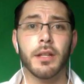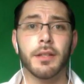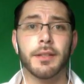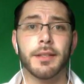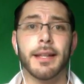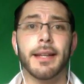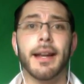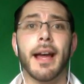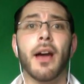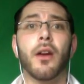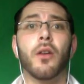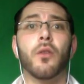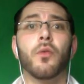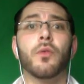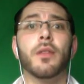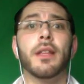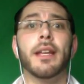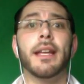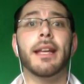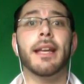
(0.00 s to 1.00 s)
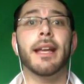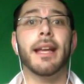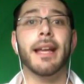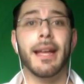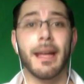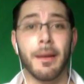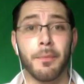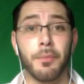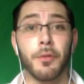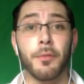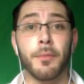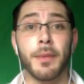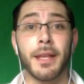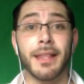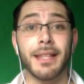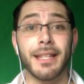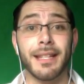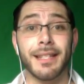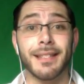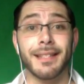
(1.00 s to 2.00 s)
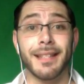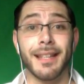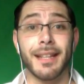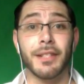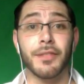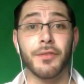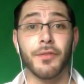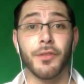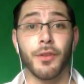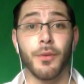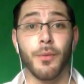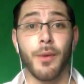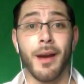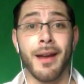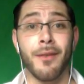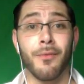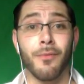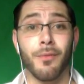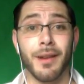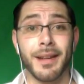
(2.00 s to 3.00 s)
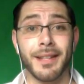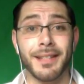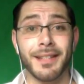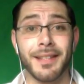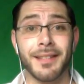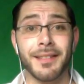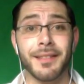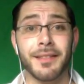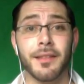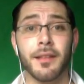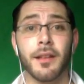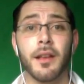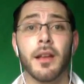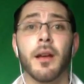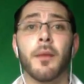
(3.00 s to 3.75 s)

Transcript: to not only implement these things for the right reasons,